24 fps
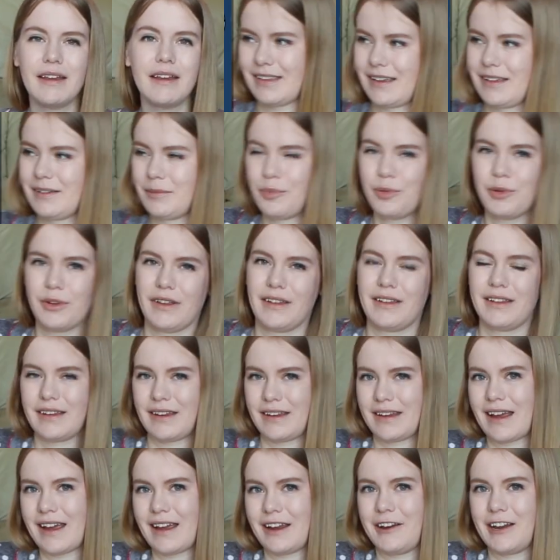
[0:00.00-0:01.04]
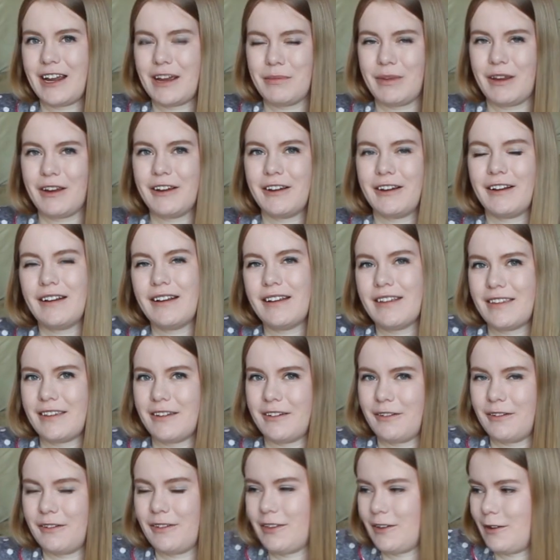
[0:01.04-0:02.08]
I'll put a diagram here.
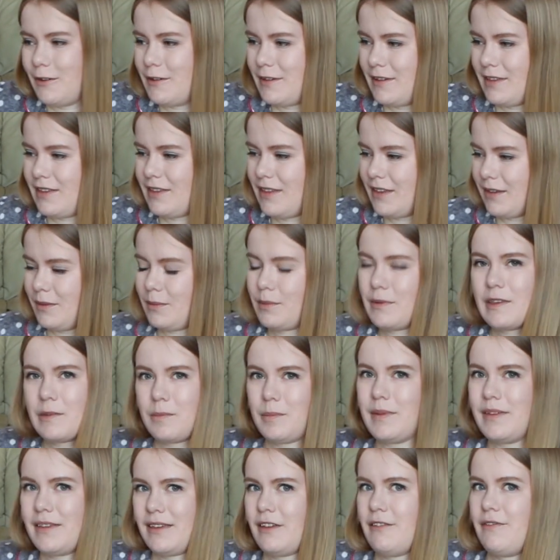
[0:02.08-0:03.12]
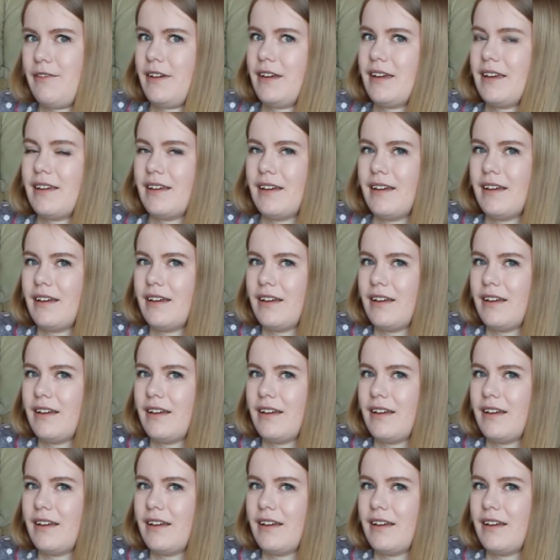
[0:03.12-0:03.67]
So there's the specific,